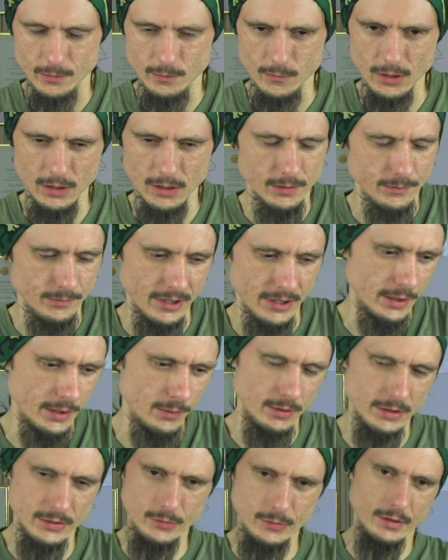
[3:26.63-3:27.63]
Well,
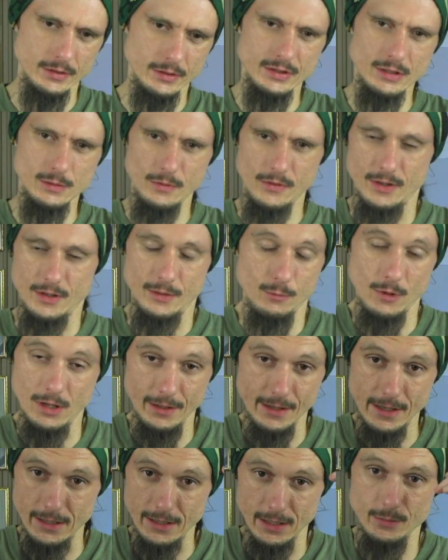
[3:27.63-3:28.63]
anyways, we gotta deal with that. Well,
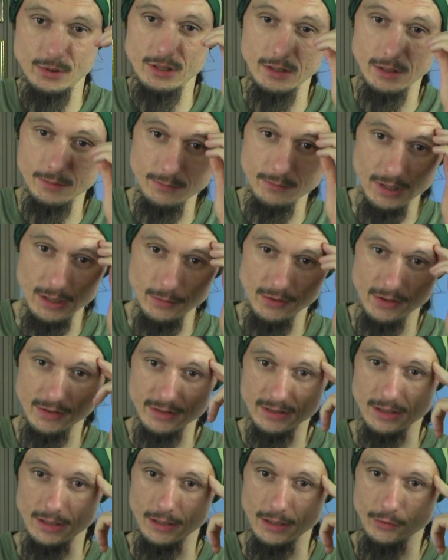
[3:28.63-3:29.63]
yeah, I mean, I'm in this
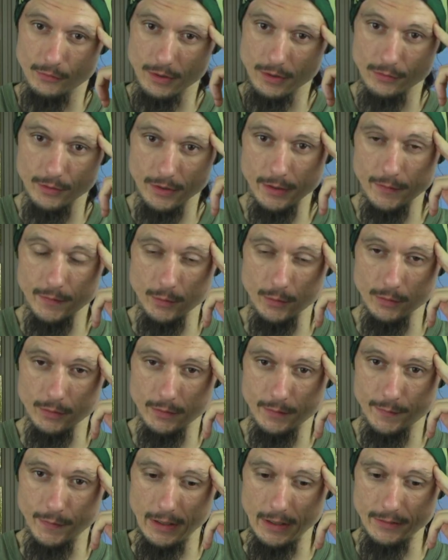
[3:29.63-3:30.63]
country already for
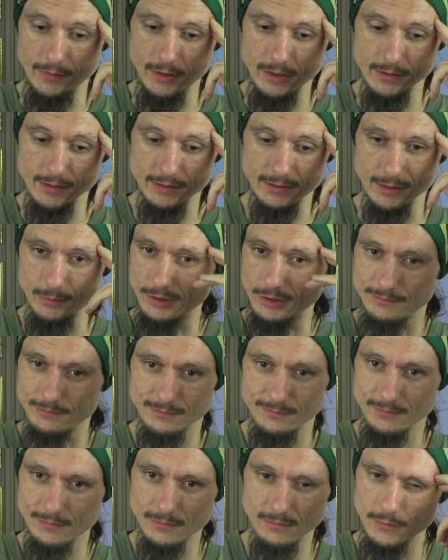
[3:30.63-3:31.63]
5 years. I mean,
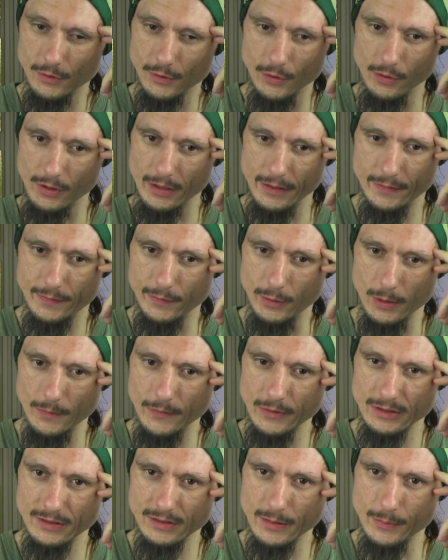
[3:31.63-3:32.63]
could have
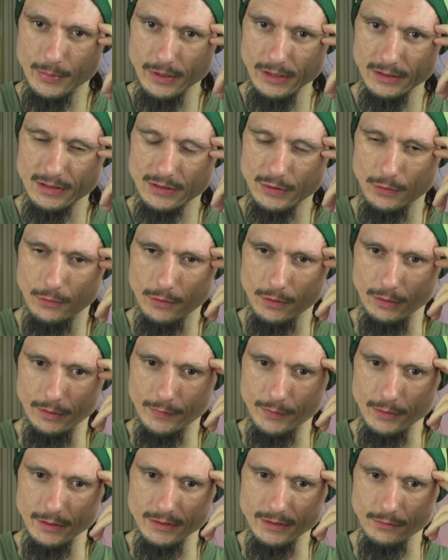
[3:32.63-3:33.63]
obviously built a circle of
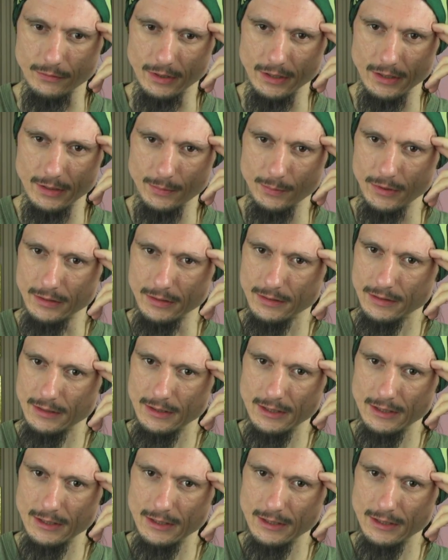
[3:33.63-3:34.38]
friends, right? But